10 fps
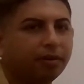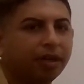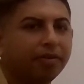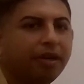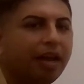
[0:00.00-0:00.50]

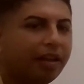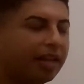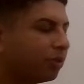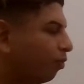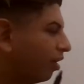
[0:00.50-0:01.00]
Right. And
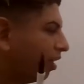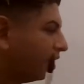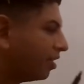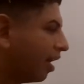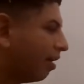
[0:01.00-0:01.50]
that's one of
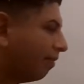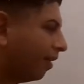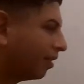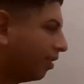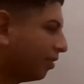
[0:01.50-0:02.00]
the side
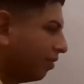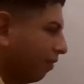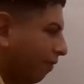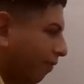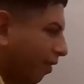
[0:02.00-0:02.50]
effects
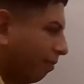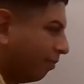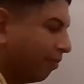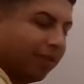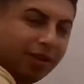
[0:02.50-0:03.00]
also
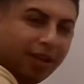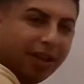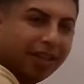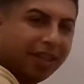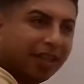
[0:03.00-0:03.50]
from
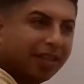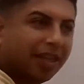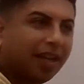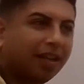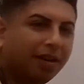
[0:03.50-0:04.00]
clonidine is
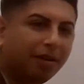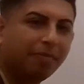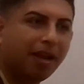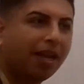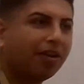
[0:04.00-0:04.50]
that
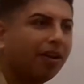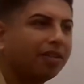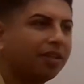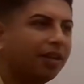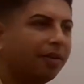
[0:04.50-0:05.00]
may
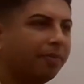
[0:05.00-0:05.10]
cause